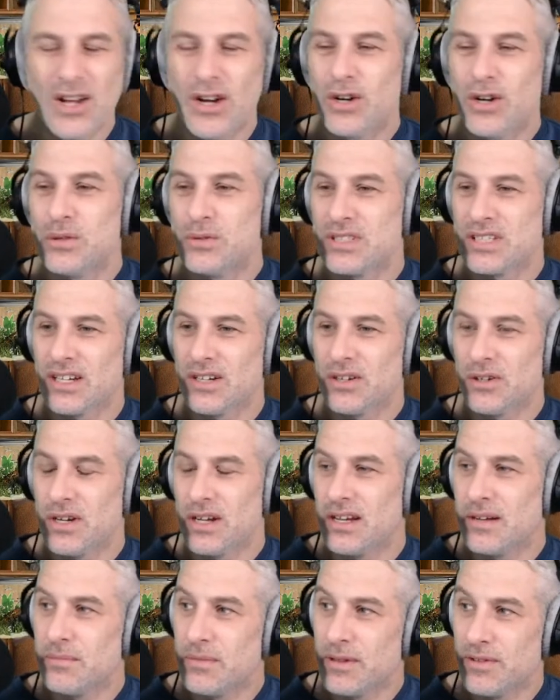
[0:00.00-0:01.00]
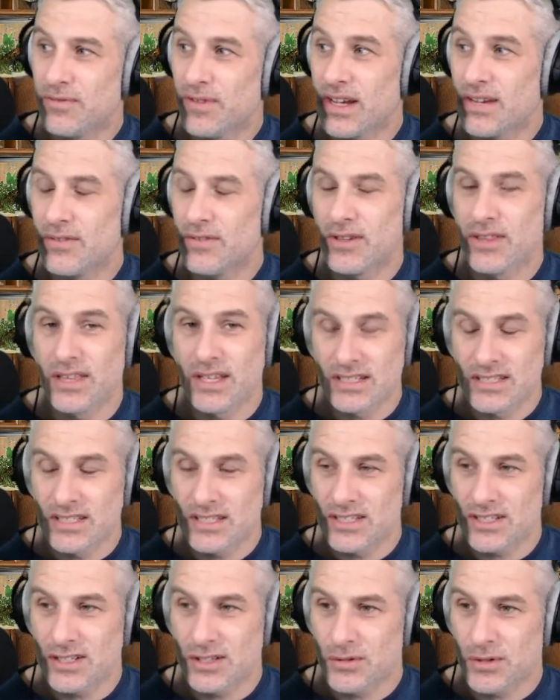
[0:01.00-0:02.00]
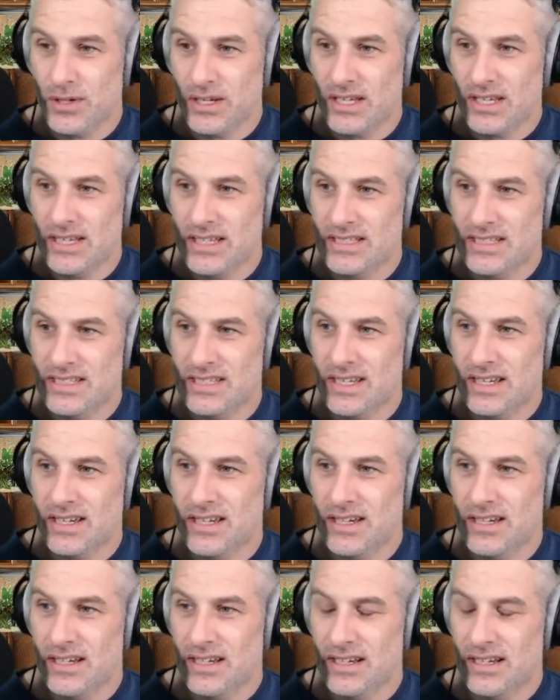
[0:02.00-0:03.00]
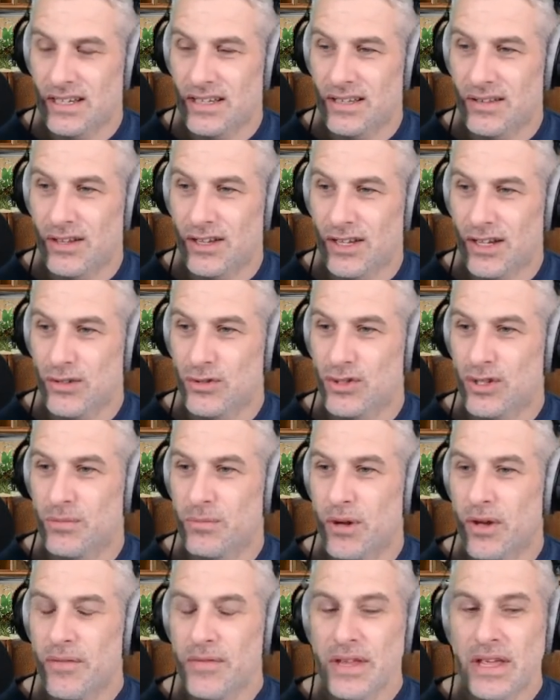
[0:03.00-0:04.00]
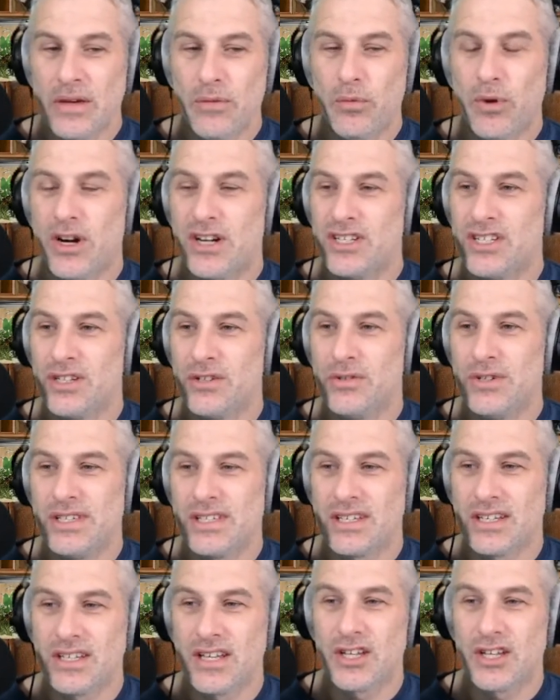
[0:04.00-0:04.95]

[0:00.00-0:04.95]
Also, uh, my favourite thing to do is uh, go to my. What I do is I,